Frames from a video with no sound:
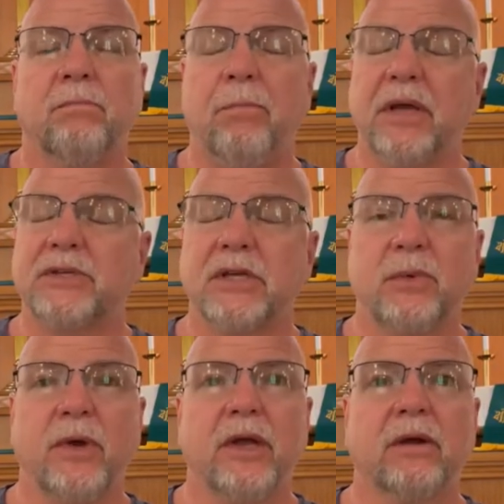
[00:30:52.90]

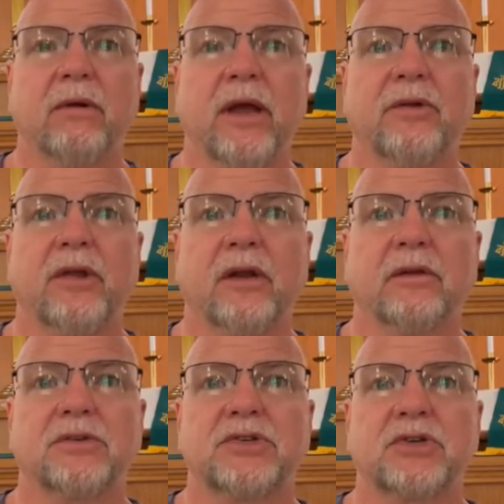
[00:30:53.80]
busy week around
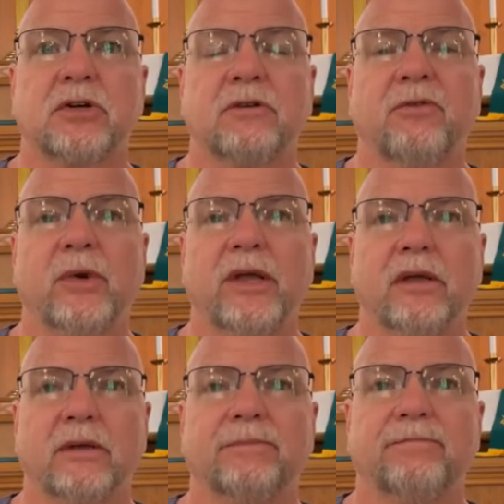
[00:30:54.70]
here, serve
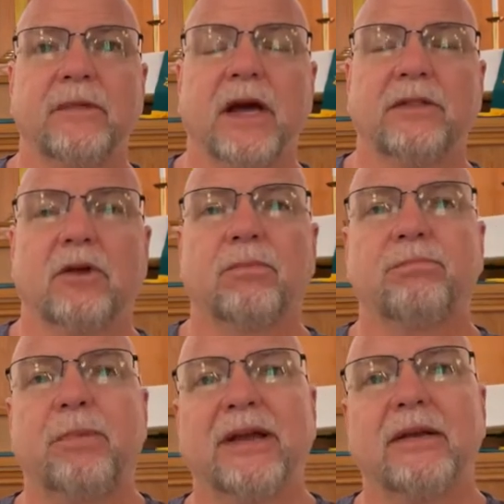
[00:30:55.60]
week. Got the
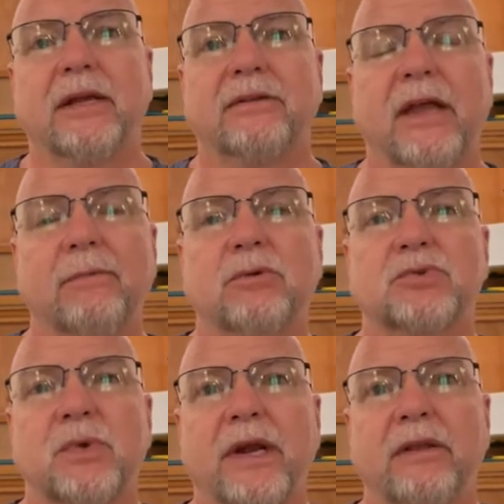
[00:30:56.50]
picnic
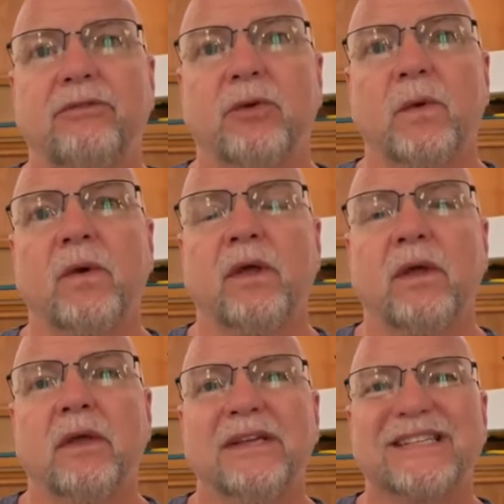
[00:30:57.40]
tables ready to
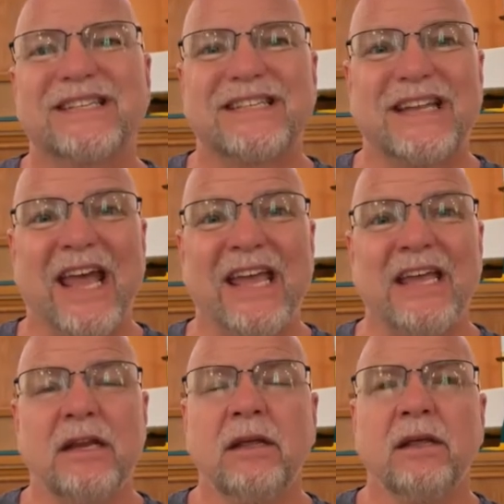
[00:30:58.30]

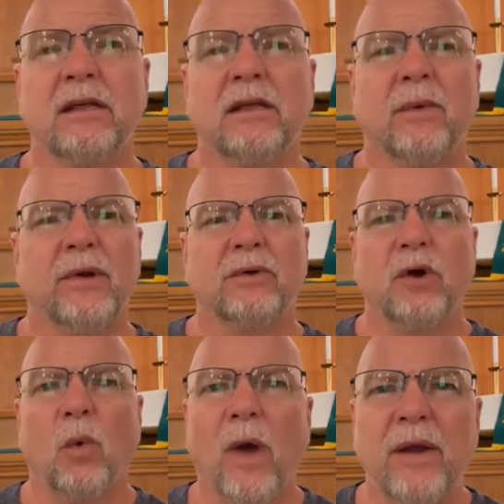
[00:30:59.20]
stain. We don't
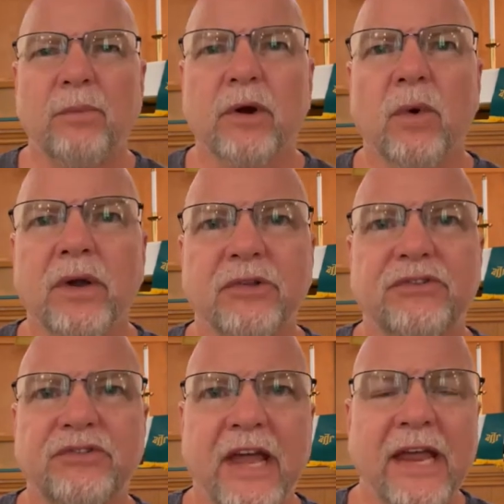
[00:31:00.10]
know when we're going to
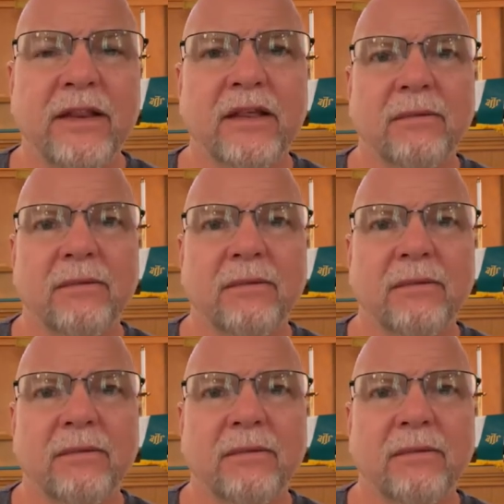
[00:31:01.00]
stain